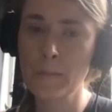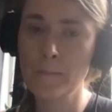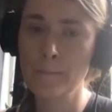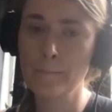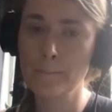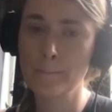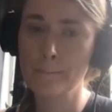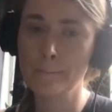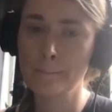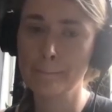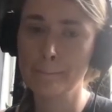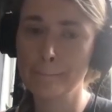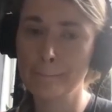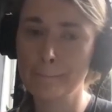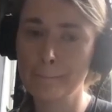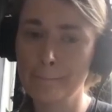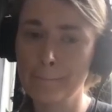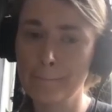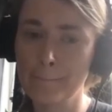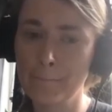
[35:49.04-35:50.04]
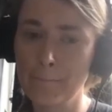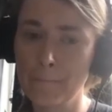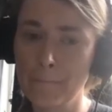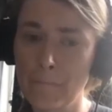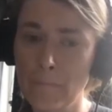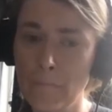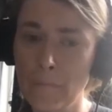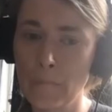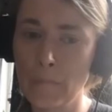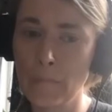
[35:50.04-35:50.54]

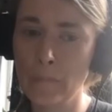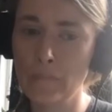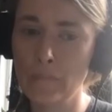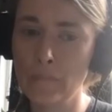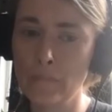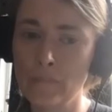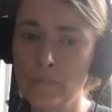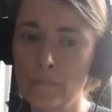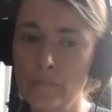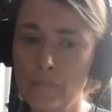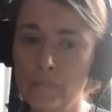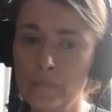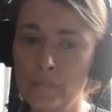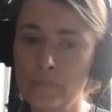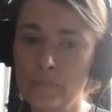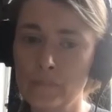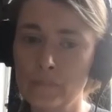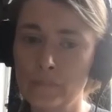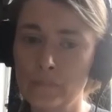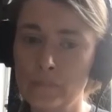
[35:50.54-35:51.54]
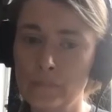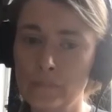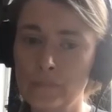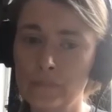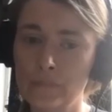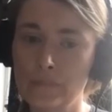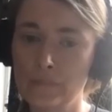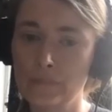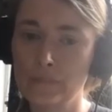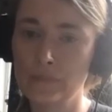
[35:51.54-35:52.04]

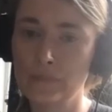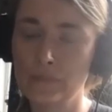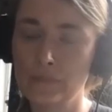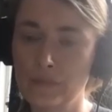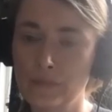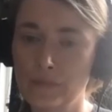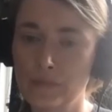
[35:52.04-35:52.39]
No words are spoken by the person on screen.